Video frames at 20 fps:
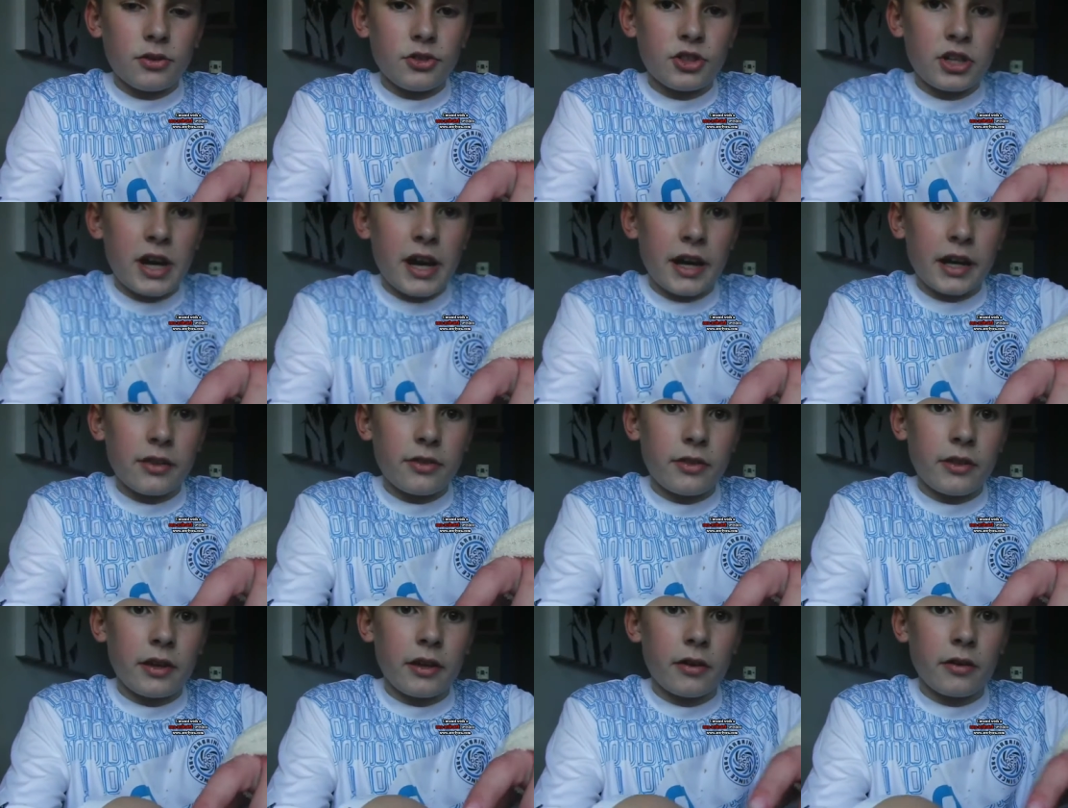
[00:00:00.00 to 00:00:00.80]
jag
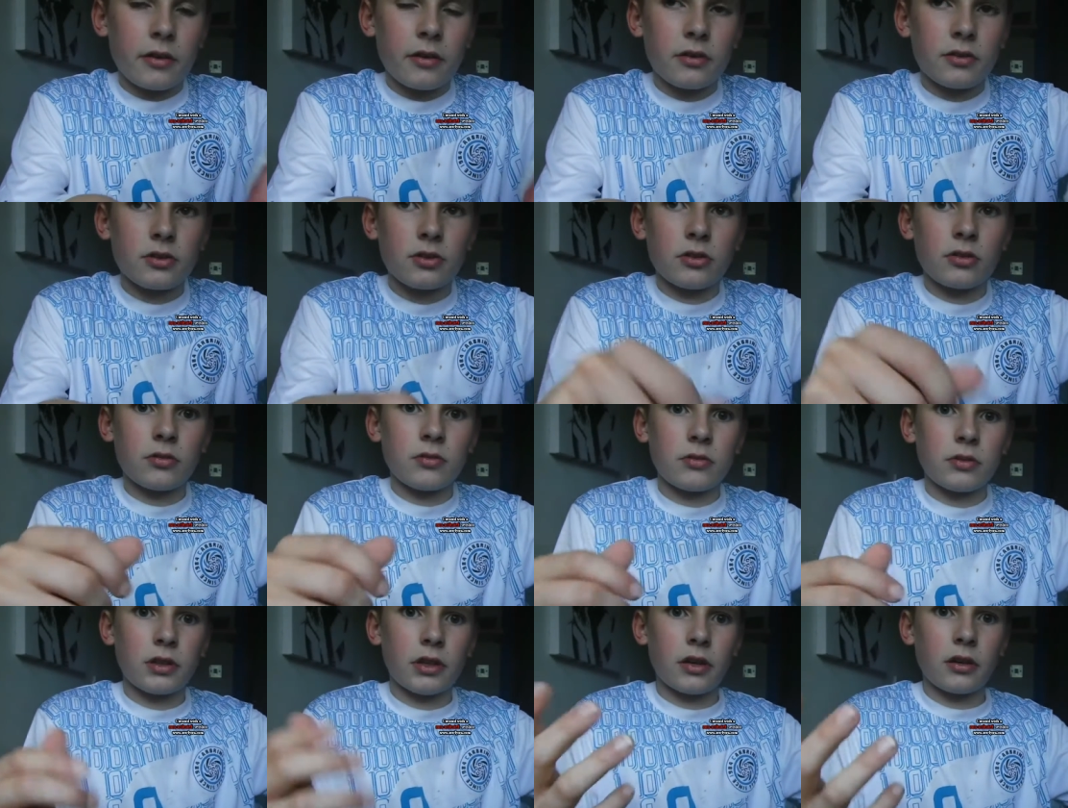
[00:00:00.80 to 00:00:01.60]
there so
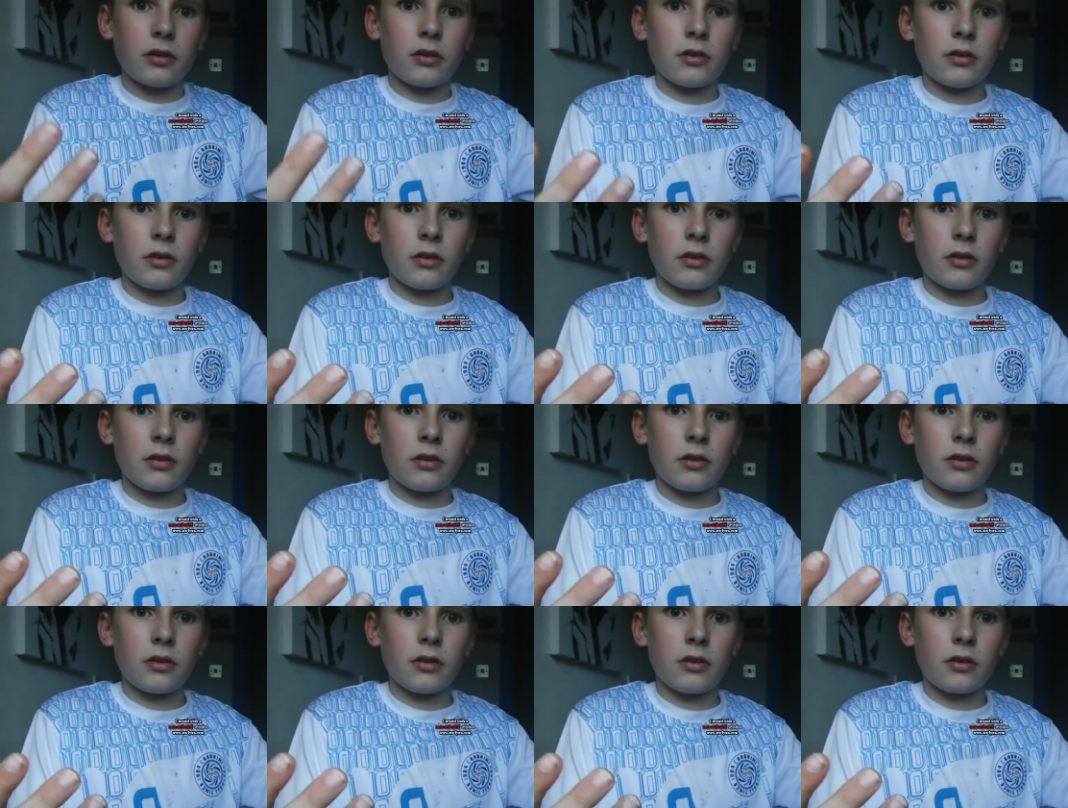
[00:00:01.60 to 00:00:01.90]
yeah